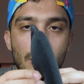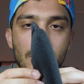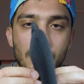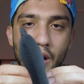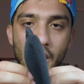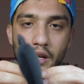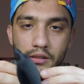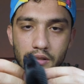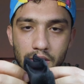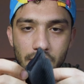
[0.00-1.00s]

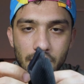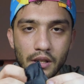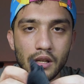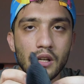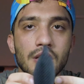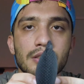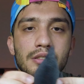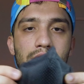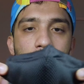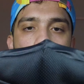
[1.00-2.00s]
Alright,
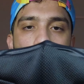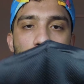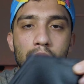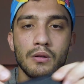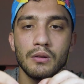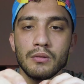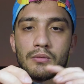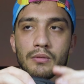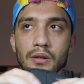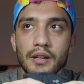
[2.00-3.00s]
so
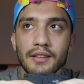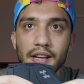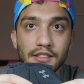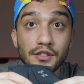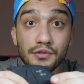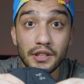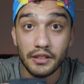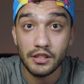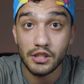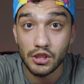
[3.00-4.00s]
it has a
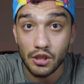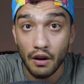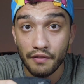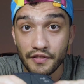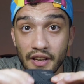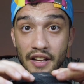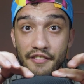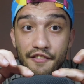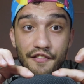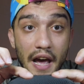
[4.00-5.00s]
really soft
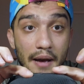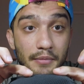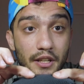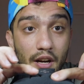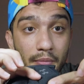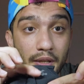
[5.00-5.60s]
fabric.